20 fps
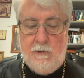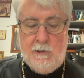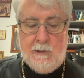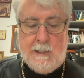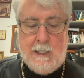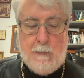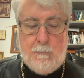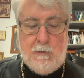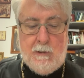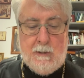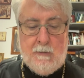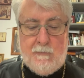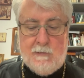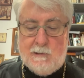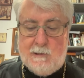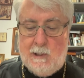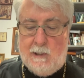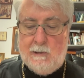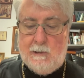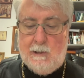the keeping
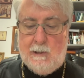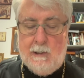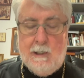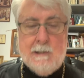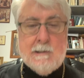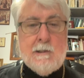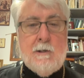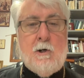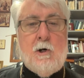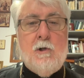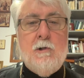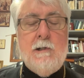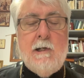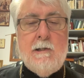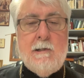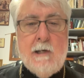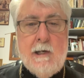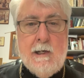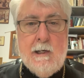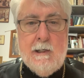of Sunday as a
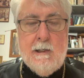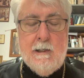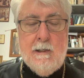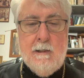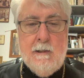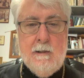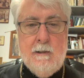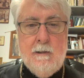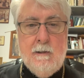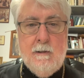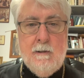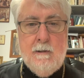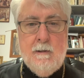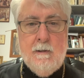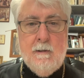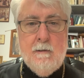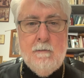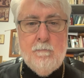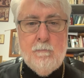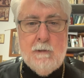holy day
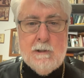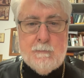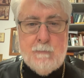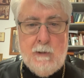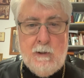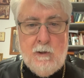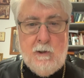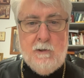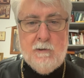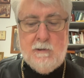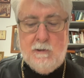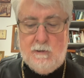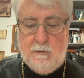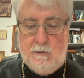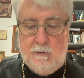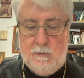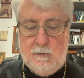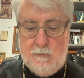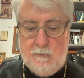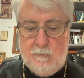must be
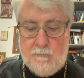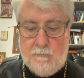halted.